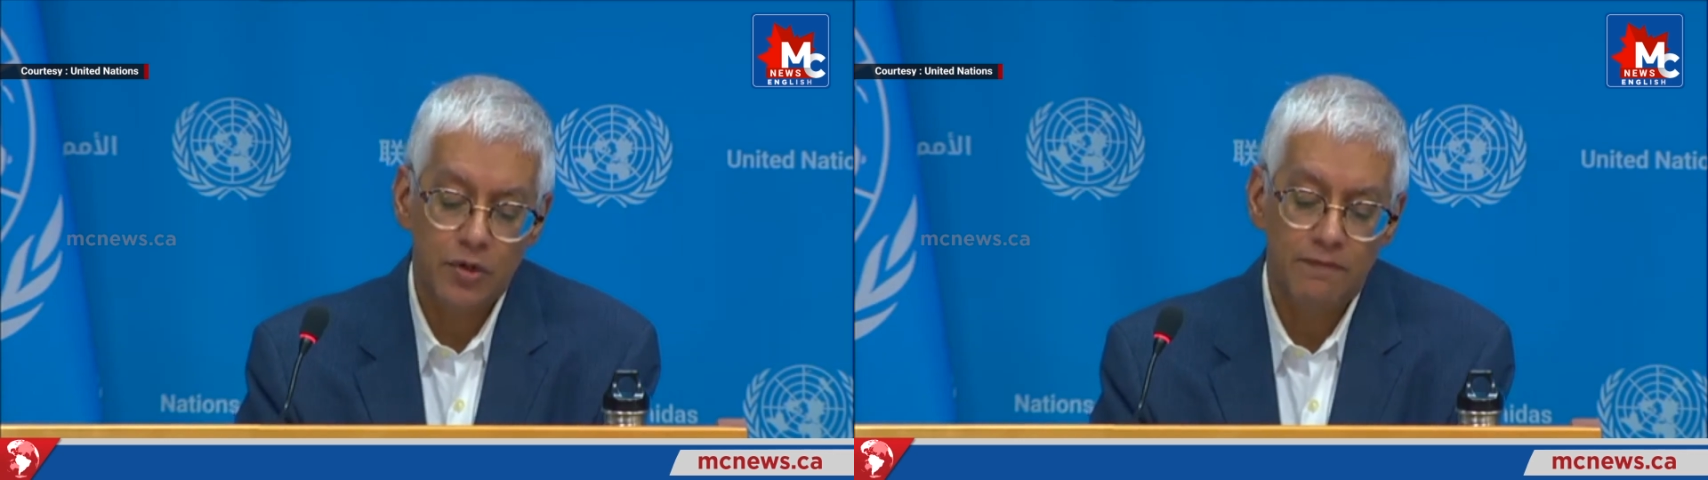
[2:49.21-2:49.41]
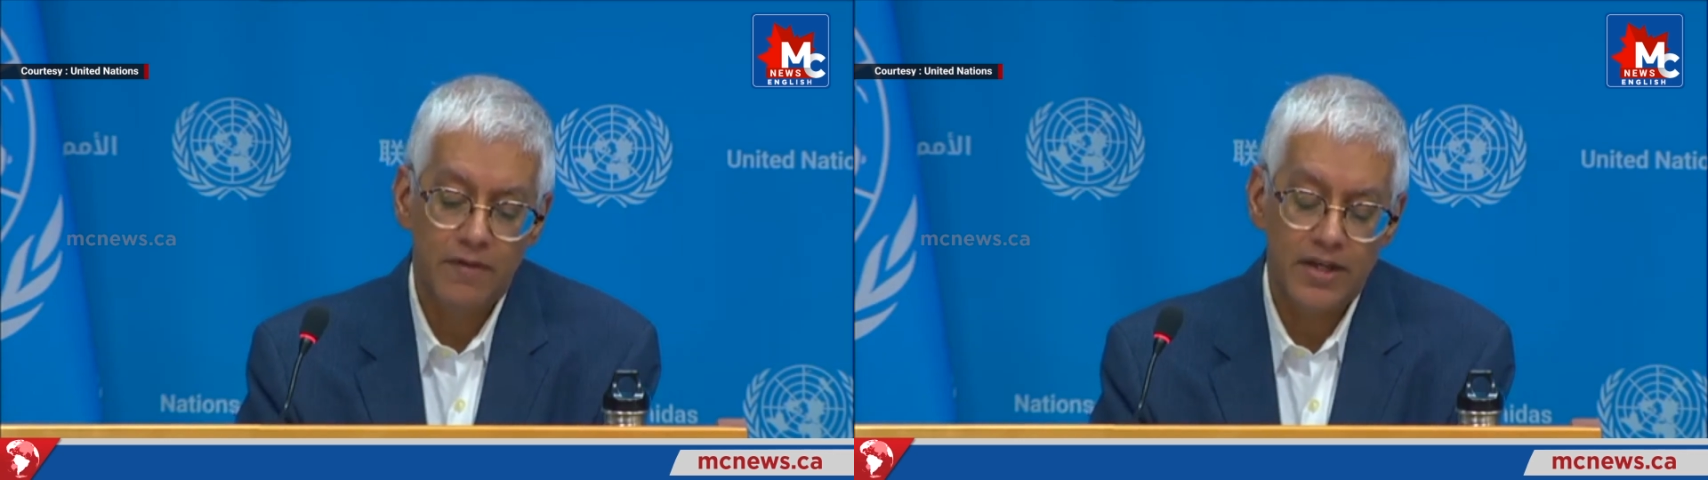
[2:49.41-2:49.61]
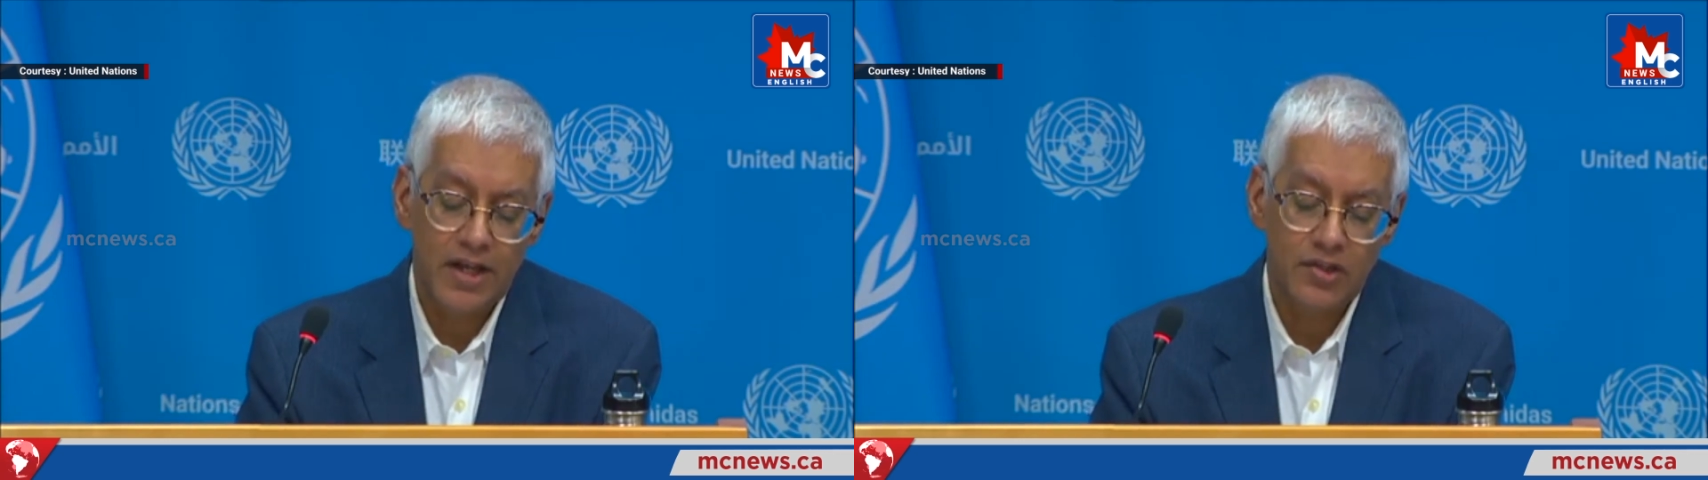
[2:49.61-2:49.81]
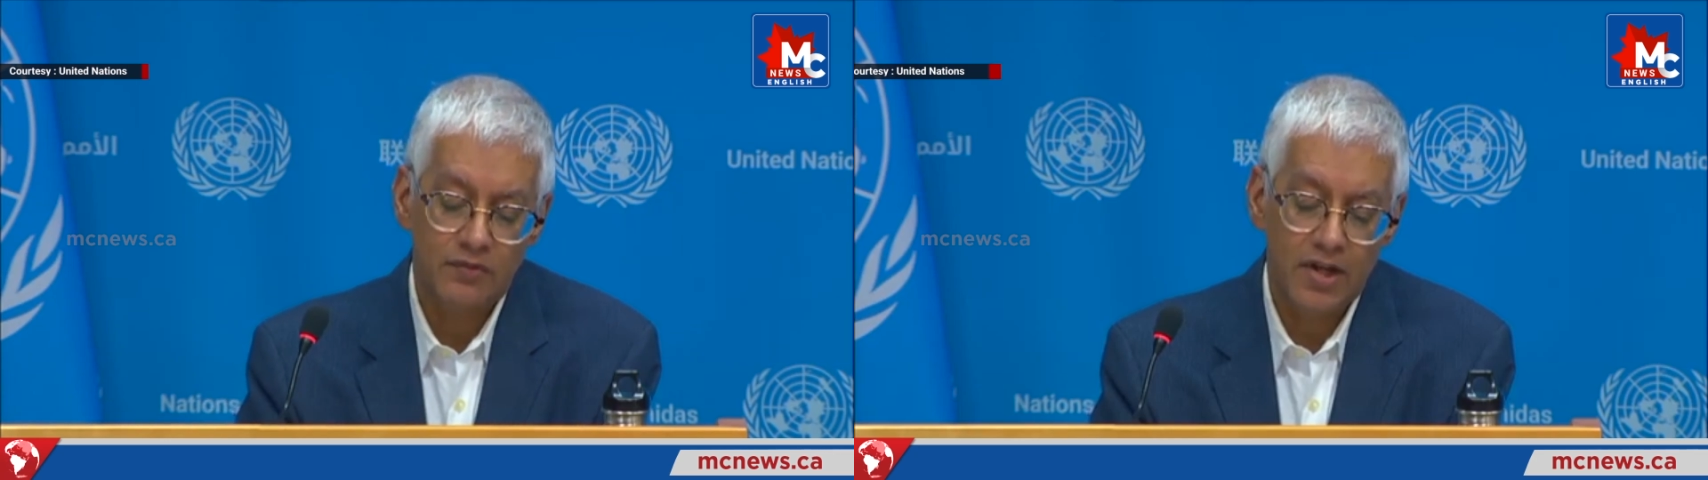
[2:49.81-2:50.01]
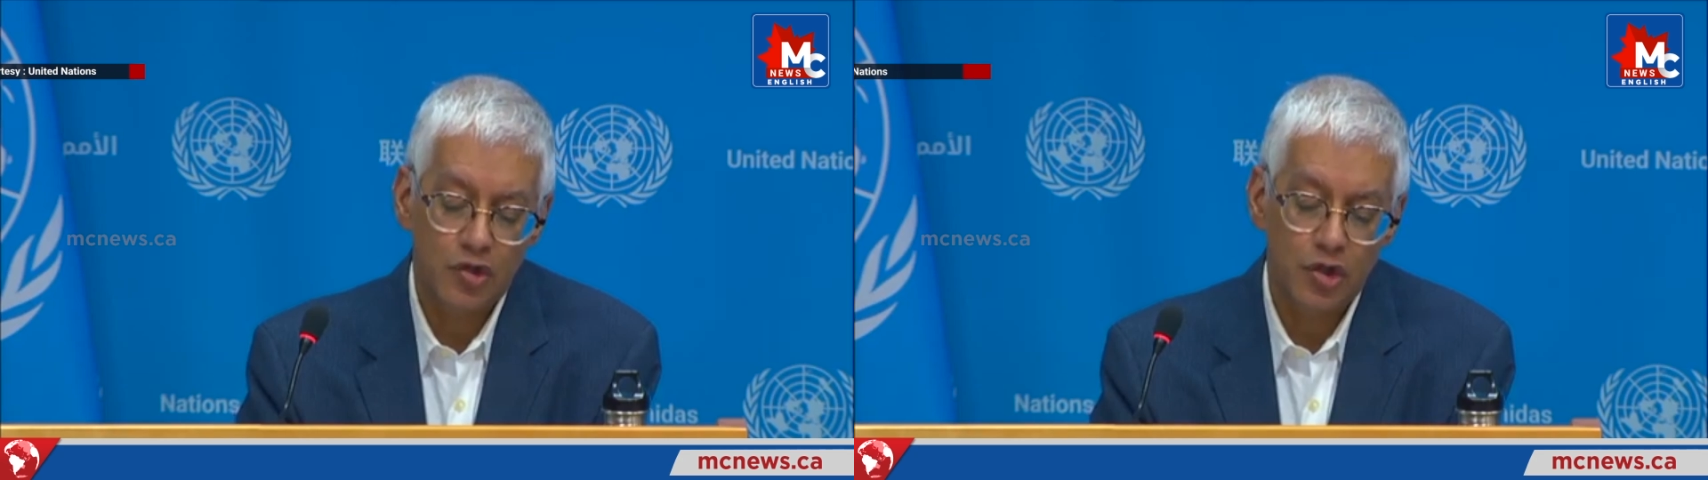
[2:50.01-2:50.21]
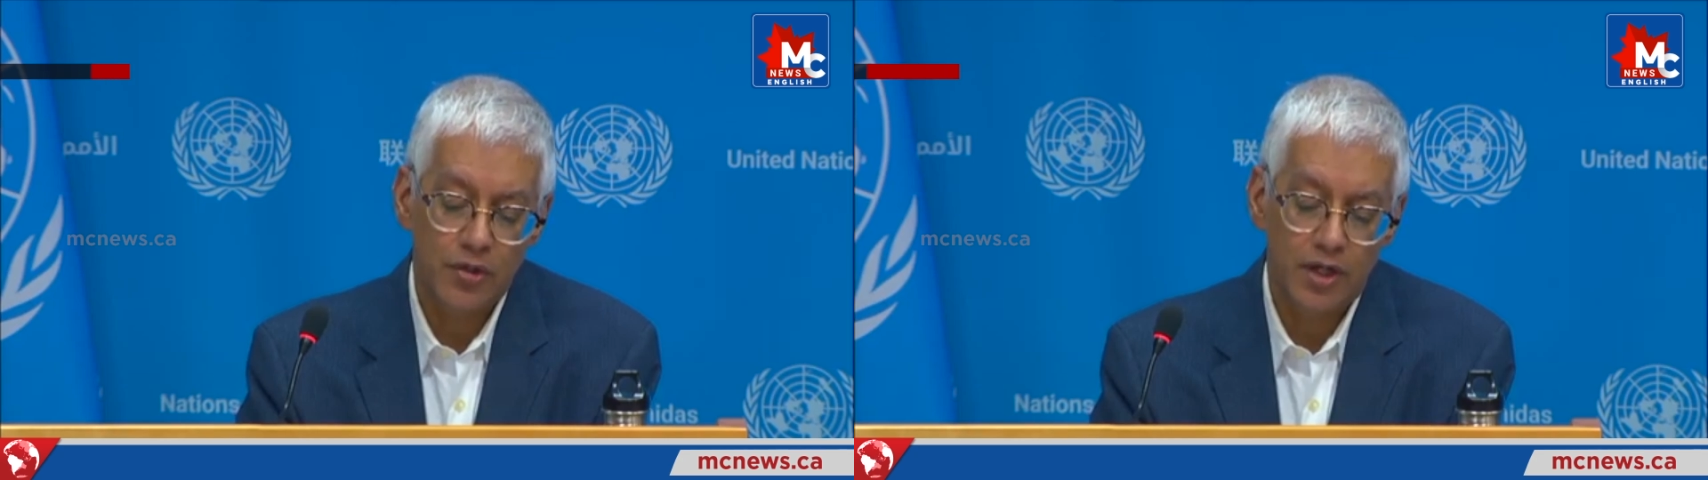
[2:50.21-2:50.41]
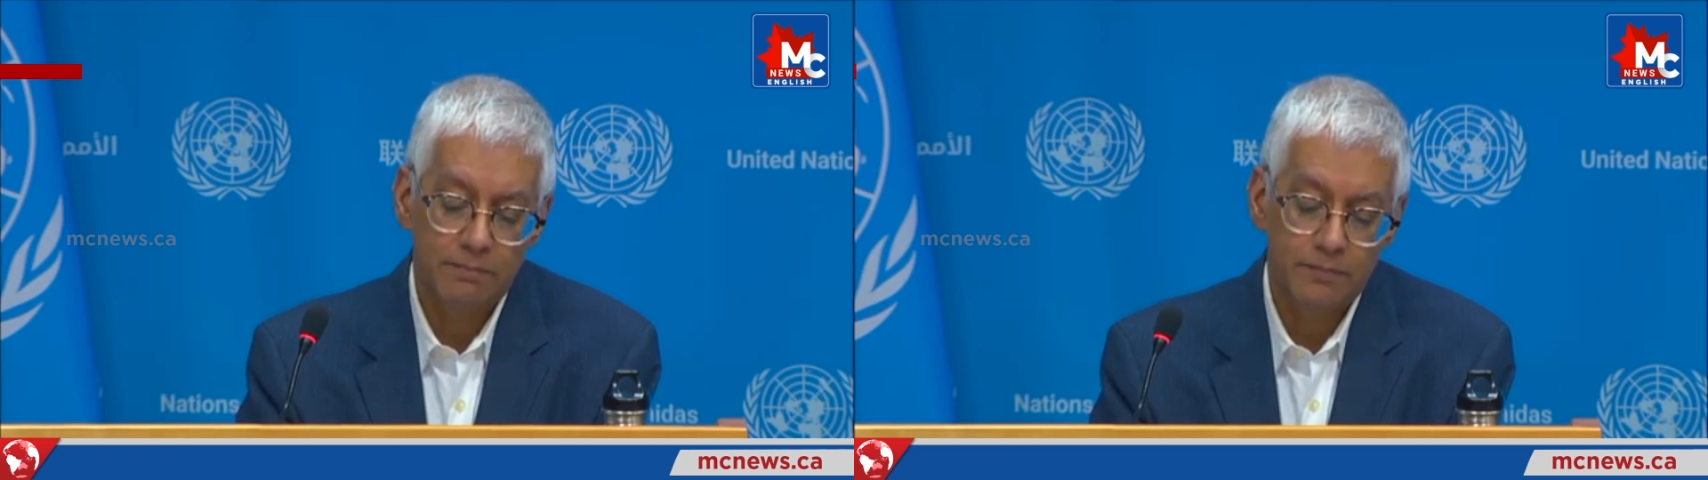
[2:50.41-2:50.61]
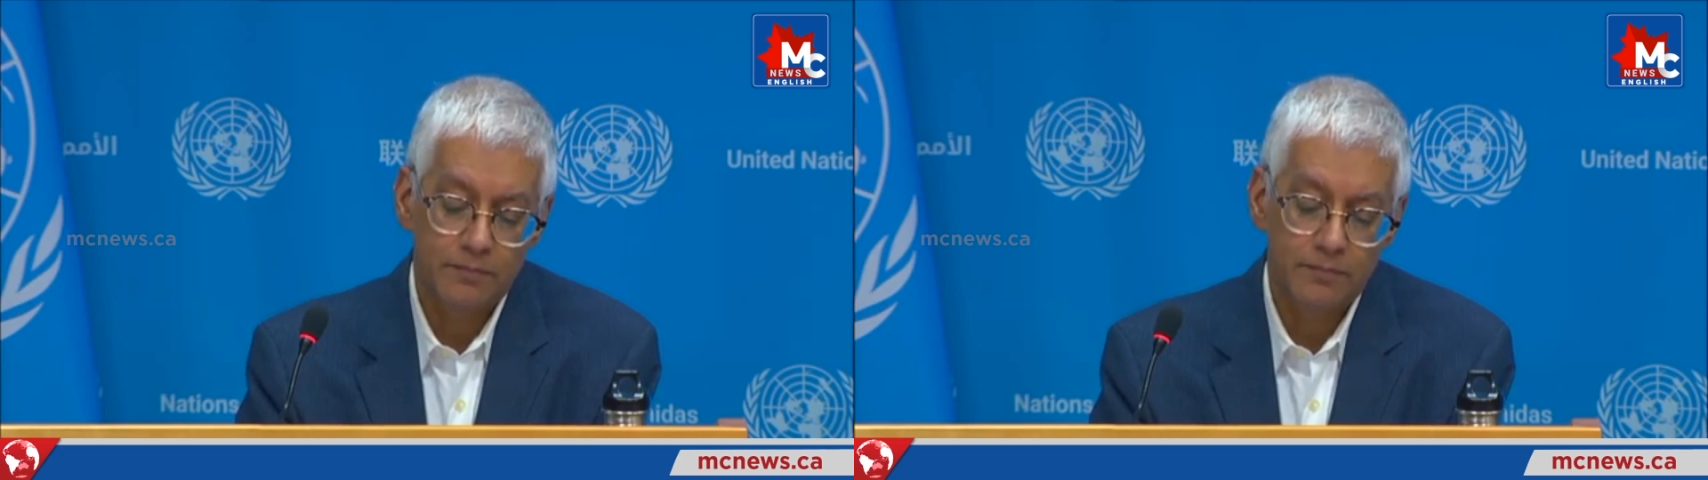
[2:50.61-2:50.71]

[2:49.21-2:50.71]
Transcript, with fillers: of Finance of Nigeria.